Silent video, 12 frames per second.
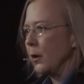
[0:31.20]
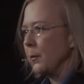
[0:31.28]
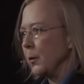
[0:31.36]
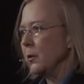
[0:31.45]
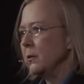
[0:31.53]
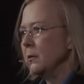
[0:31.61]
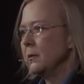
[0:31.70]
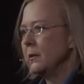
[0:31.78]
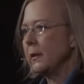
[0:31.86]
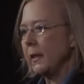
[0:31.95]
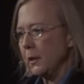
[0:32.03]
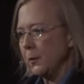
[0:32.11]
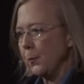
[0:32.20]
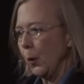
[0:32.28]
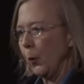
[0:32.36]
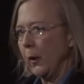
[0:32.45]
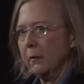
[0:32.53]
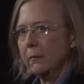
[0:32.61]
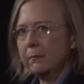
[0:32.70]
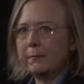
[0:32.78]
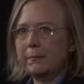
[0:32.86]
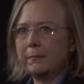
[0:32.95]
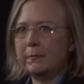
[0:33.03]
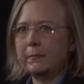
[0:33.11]
Chris Barman, who had
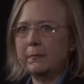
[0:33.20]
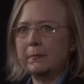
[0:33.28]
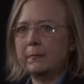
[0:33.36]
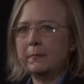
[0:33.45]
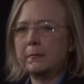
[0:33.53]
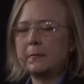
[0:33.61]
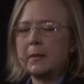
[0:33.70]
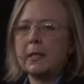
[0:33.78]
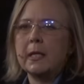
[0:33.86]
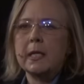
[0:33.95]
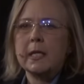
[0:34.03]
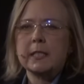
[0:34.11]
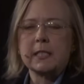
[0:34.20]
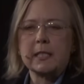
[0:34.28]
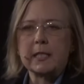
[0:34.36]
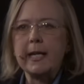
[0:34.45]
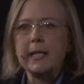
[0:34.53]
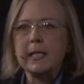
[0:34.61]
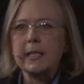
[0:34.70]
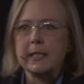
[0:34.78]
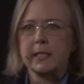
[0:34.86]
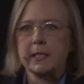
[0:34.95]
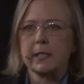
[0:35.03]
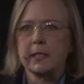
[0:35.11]
previously served as an executive at
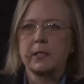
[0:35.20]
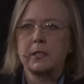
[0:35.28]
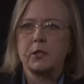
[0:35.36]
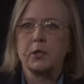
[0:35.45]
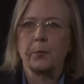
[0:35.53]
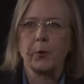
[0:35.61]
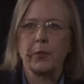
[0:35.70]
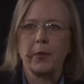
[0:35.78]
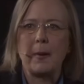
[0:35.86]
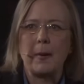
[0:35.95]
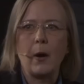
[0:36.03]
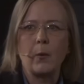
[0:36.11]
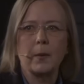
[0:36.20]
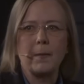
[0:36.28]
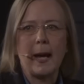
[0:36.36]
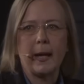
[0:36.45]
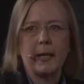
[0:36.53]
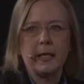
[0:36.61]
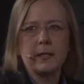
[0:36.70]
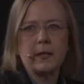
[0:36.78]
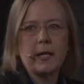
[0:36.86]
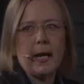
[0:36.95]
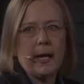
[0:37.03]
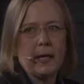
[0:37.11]
Fiat Chrysler, where she worked for
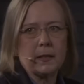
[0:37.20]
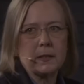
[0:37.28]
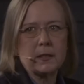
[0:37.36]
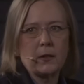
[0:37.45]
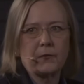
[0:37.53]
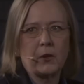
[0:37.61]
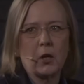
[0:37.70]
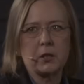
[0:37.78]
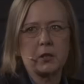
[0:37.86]
over a decade.